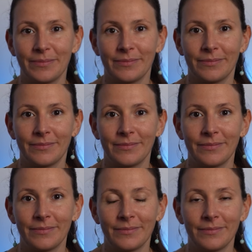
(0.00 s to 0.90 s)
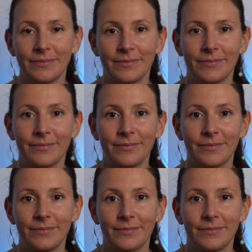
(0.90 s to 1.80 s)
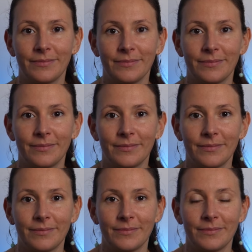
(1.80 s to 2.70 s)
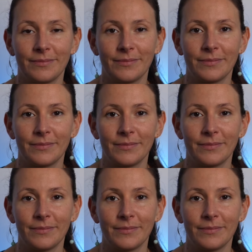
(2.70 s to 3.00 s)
No one is speaking in this clip.